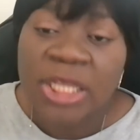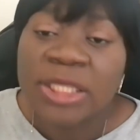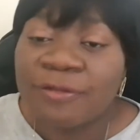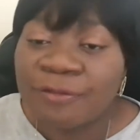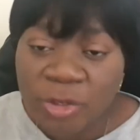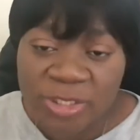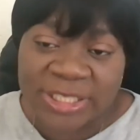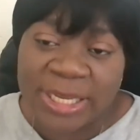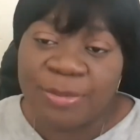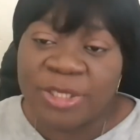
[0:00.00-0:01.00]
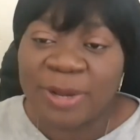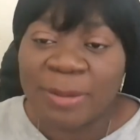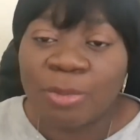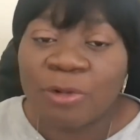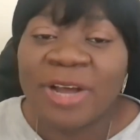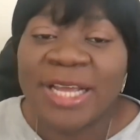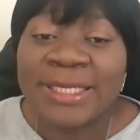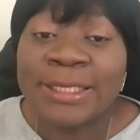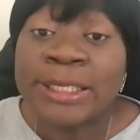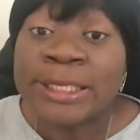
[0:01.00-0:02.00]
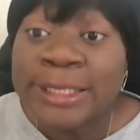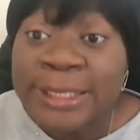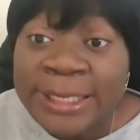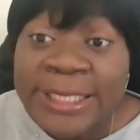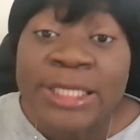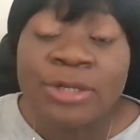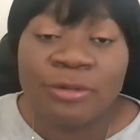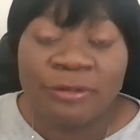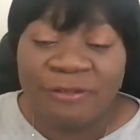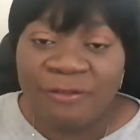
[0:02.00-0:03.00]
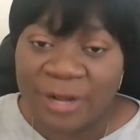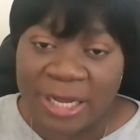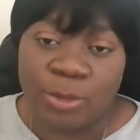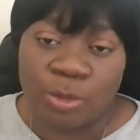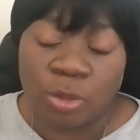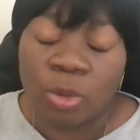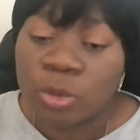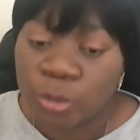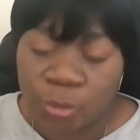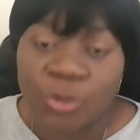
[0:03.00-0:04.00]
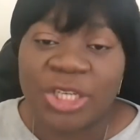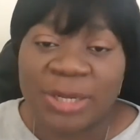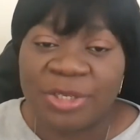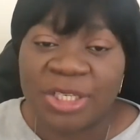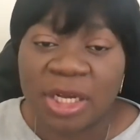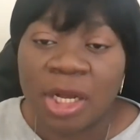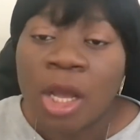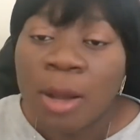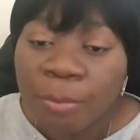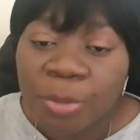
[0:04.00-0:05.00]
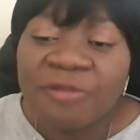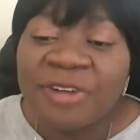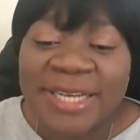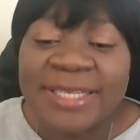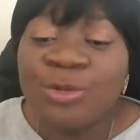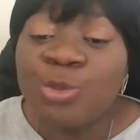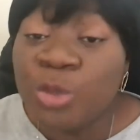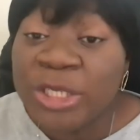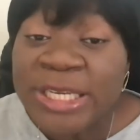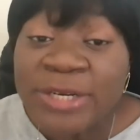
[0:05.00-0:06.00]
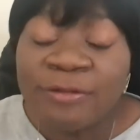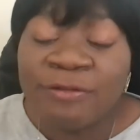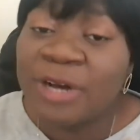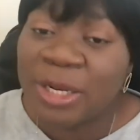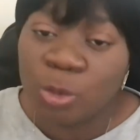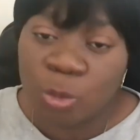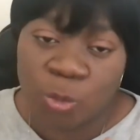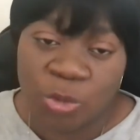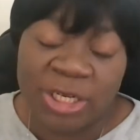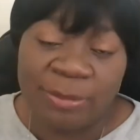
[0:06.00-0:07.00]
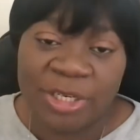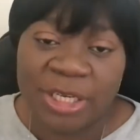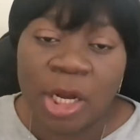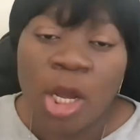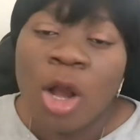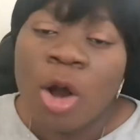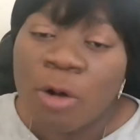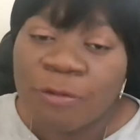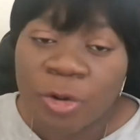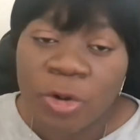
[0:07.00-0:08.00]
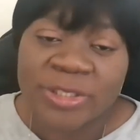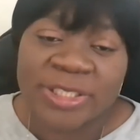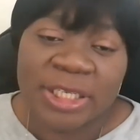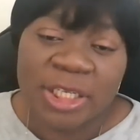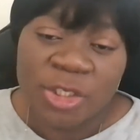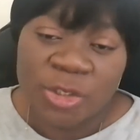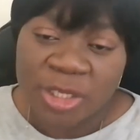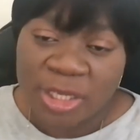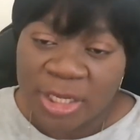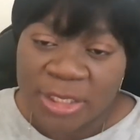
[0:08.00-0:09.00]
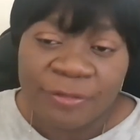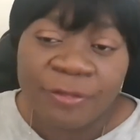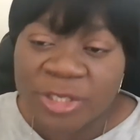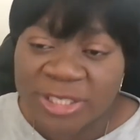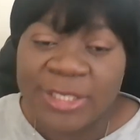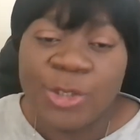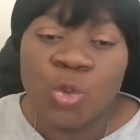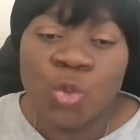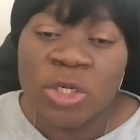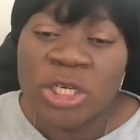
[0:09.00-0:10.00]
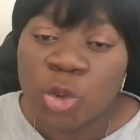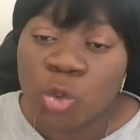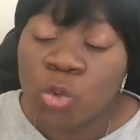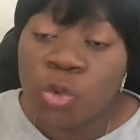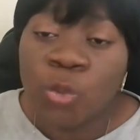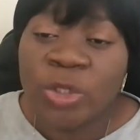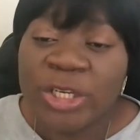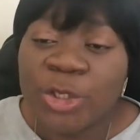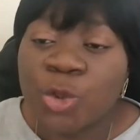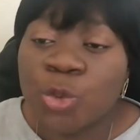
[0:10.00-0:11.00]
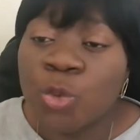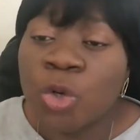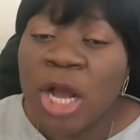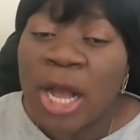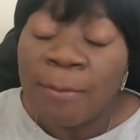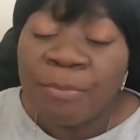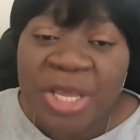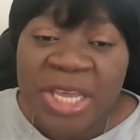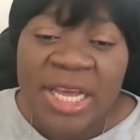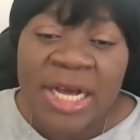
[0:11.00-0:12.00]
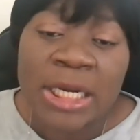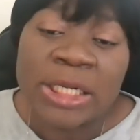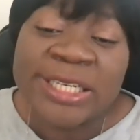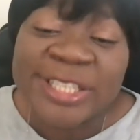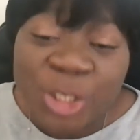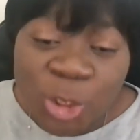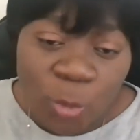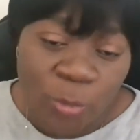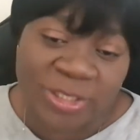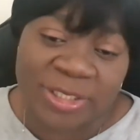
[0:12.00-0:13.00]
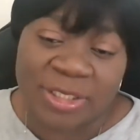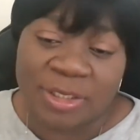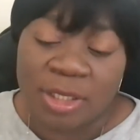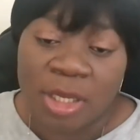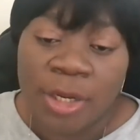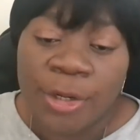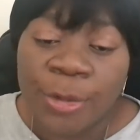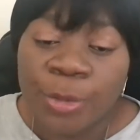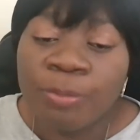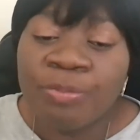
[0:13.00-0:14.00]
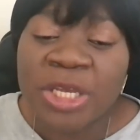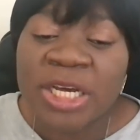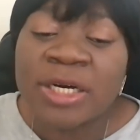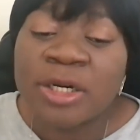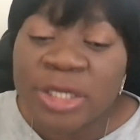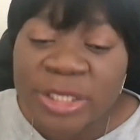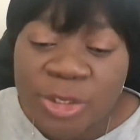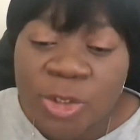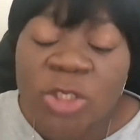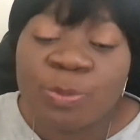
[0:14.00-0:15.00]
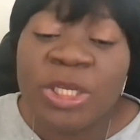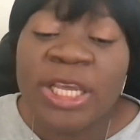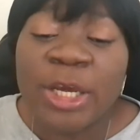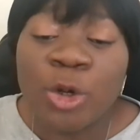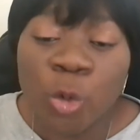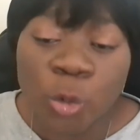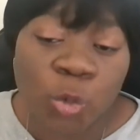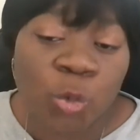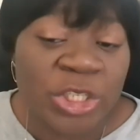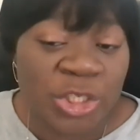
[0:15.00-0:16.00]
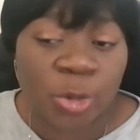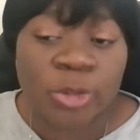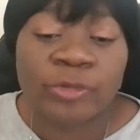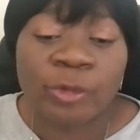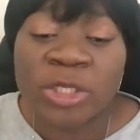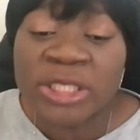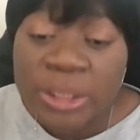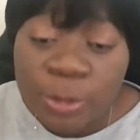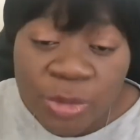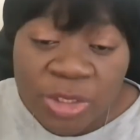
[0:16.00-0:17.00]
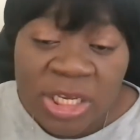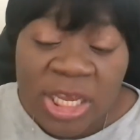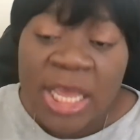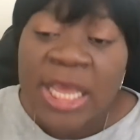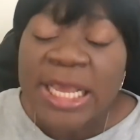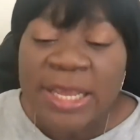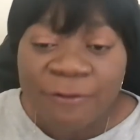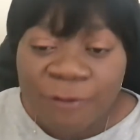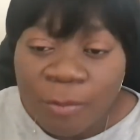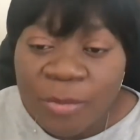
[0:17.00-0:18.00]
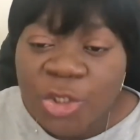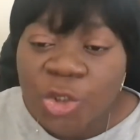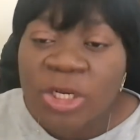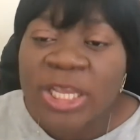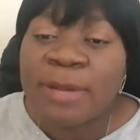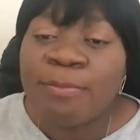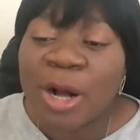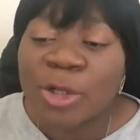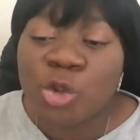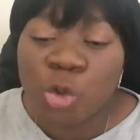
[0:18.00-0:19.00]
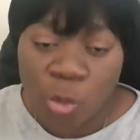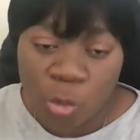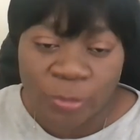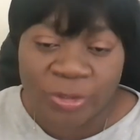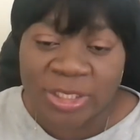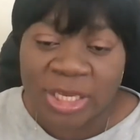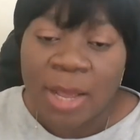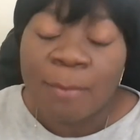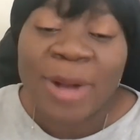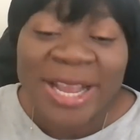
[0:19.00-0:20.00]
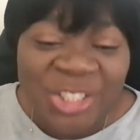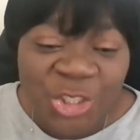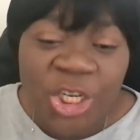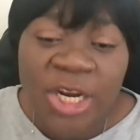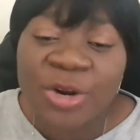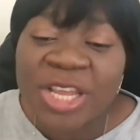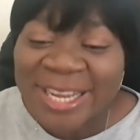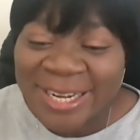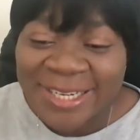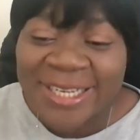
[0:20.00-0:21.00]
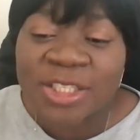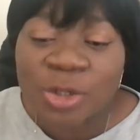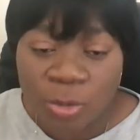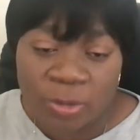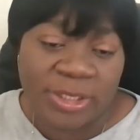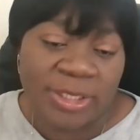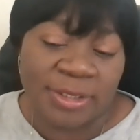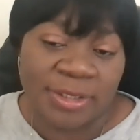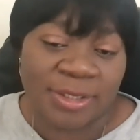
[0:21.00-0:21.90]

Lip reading: The first step is by providing real value on social media. Providing real value on social media. Of course, the first thing you need to do is to be a resource. Be a resource, be a go-to resource for news, information about your cause by sharing great content.